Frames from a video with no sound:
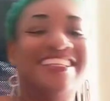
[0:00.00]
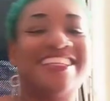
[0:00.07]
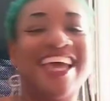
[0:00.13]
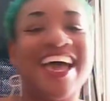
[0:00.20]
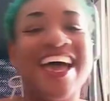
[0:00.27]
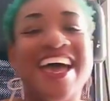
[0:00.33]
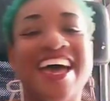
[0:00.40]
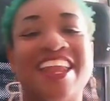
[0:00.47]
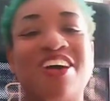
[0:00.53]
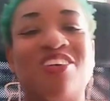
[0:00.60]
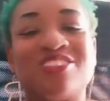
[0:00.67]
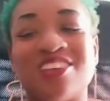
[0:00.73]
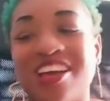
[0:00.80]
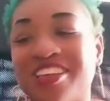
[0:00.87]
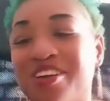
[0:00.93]
Chad,
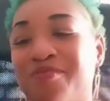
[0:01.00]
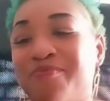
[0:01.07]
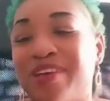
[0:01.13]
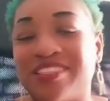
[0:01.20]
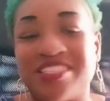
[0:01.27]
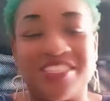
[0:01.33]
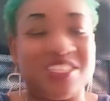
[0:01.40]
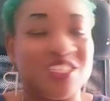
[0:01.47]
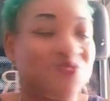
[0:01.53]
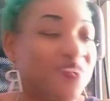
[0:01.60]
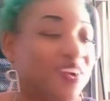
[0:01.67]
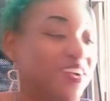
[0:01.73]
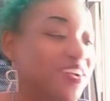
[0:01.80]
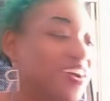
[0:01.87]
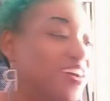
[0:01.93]
those are your messages,
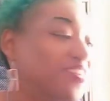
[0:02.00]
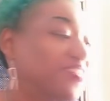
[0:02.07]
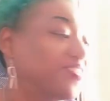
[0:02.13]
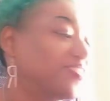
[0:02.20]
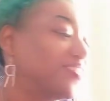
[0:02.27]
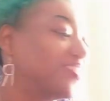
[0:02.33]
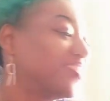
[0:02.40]
Virgo.